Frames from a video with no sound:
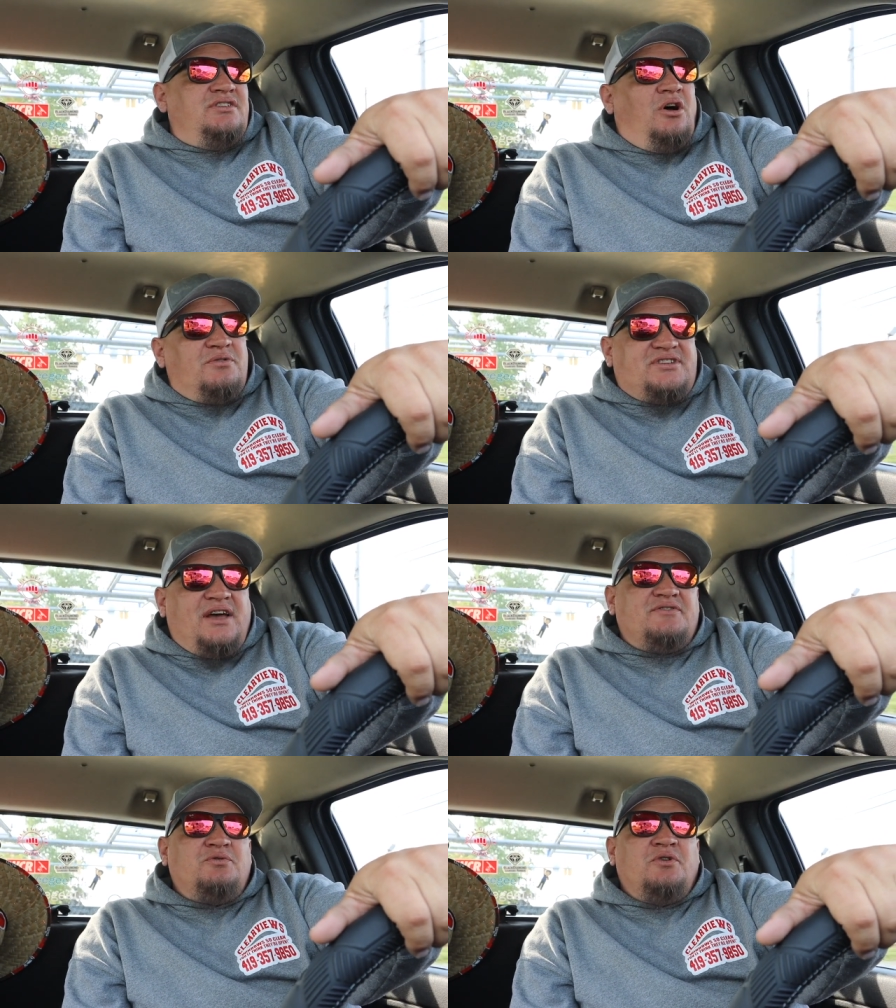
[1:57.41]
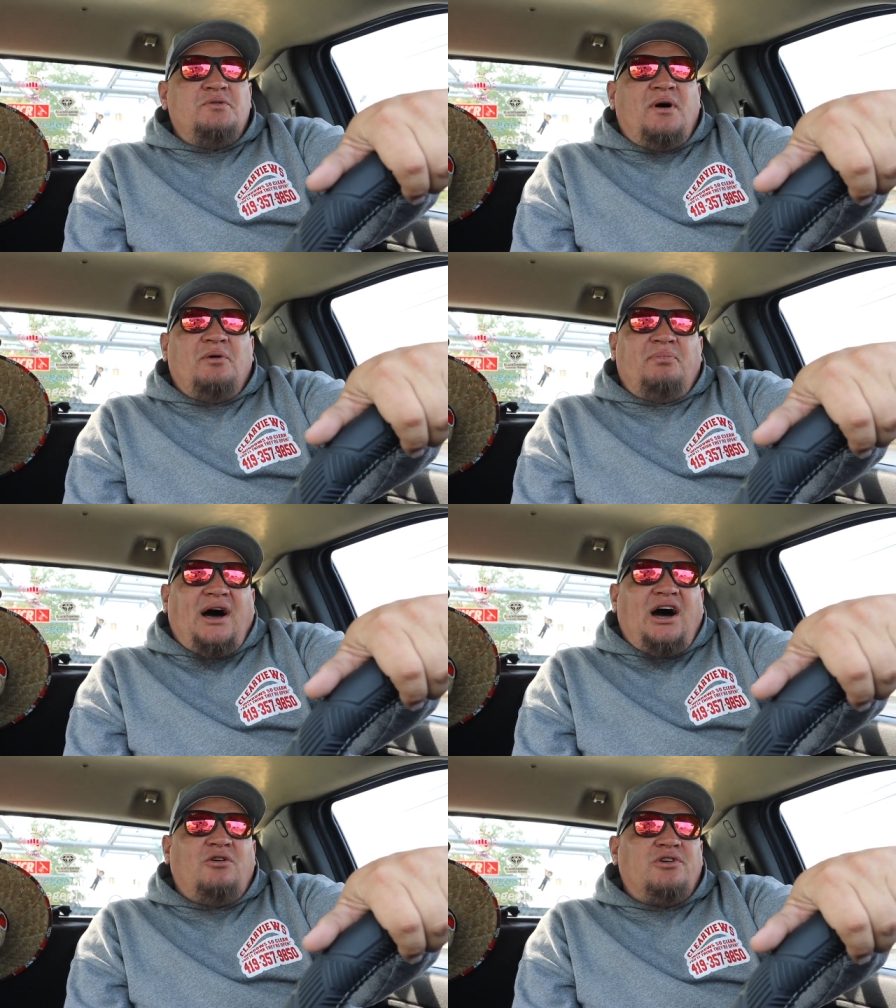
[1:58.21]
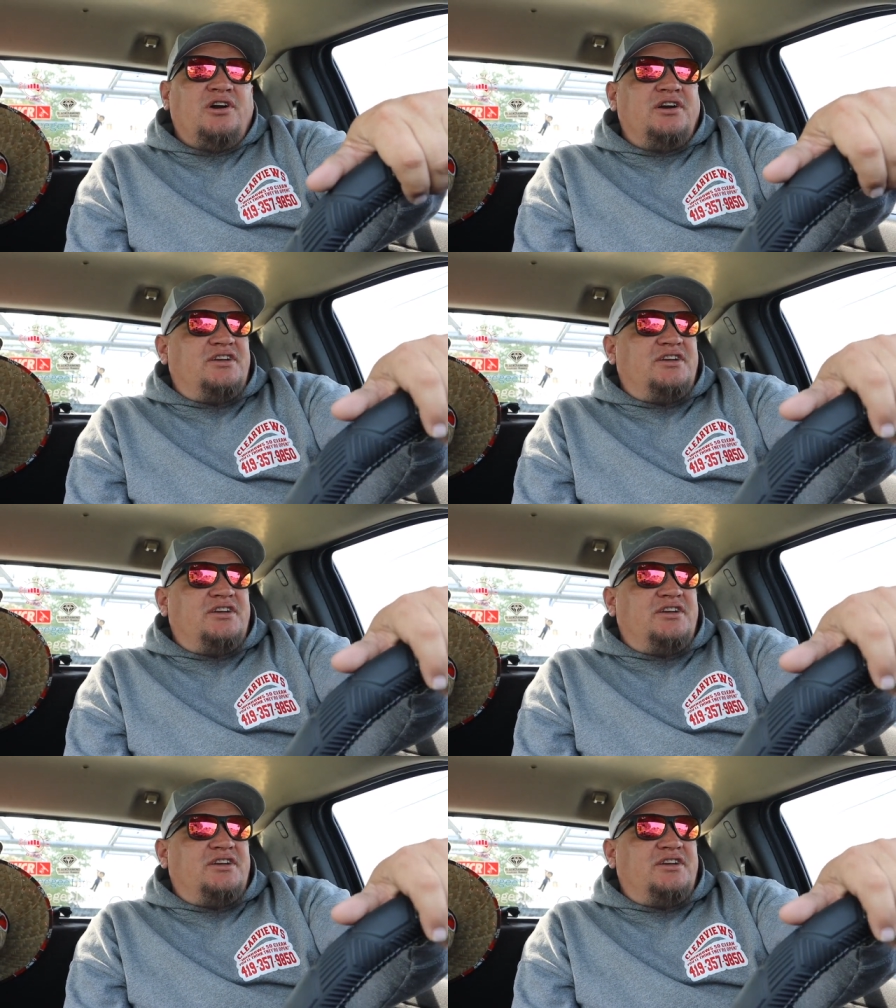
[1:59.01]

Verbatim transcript: I was having to worry about power